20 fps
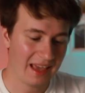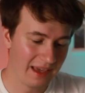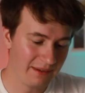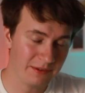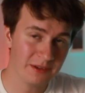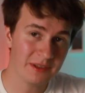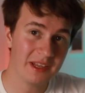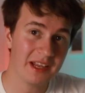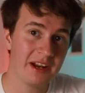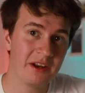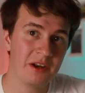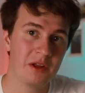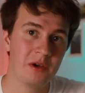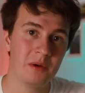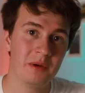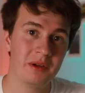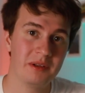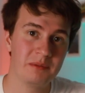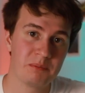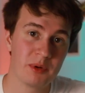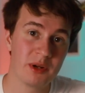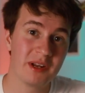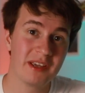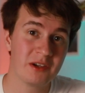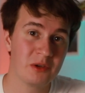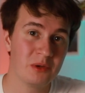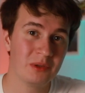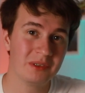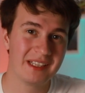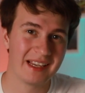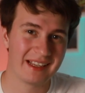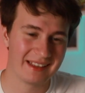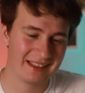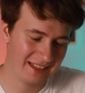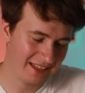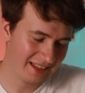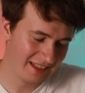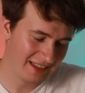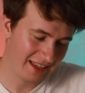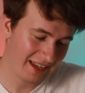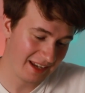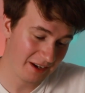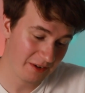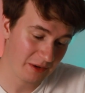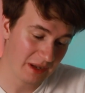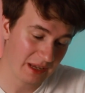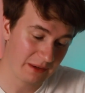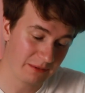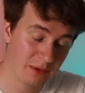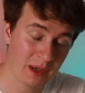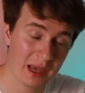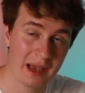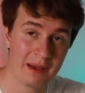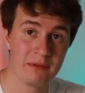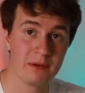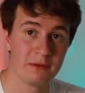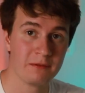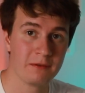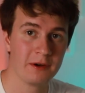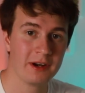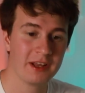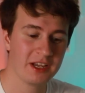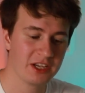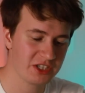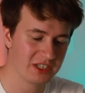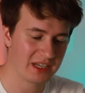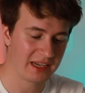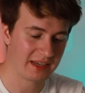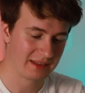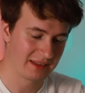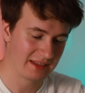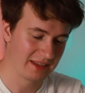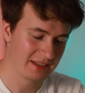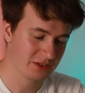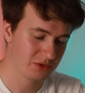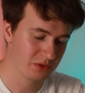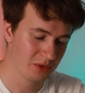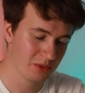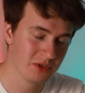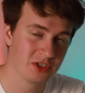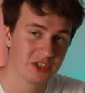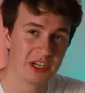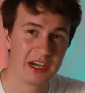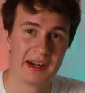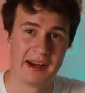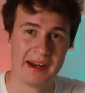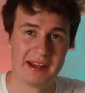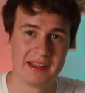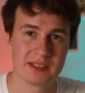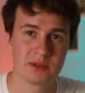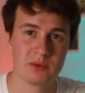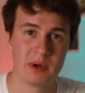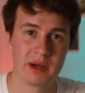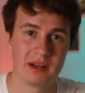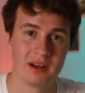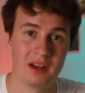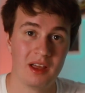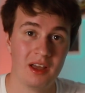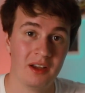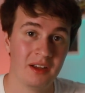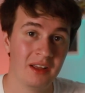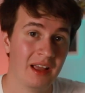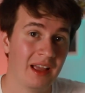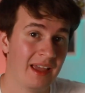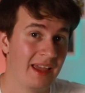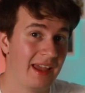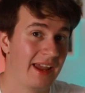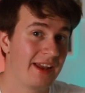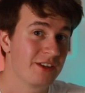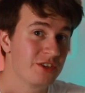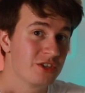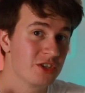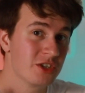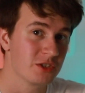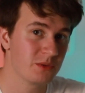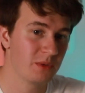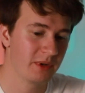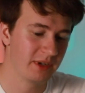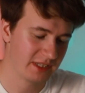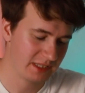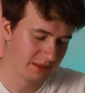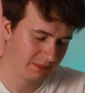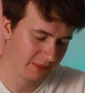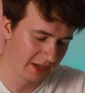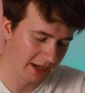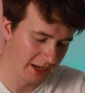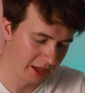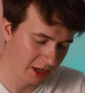If you didn't know, a pretty cool technique here, if you have a footage like this drone shot that is quite long and you just want to speed it